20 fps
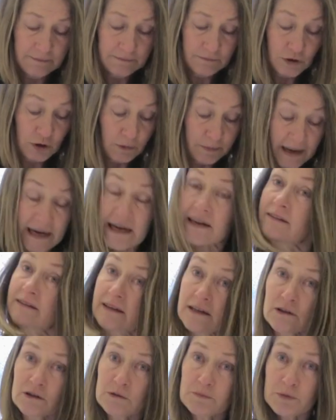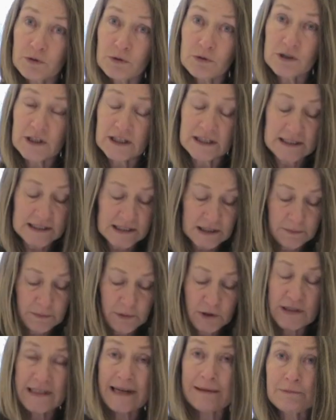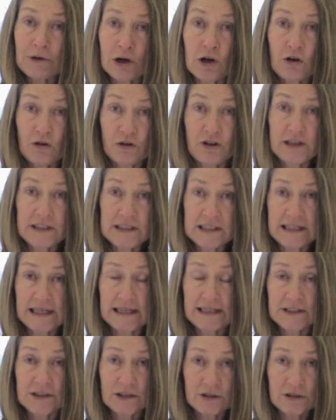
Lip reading: chop anything on a board is to put a damp cloth underneath.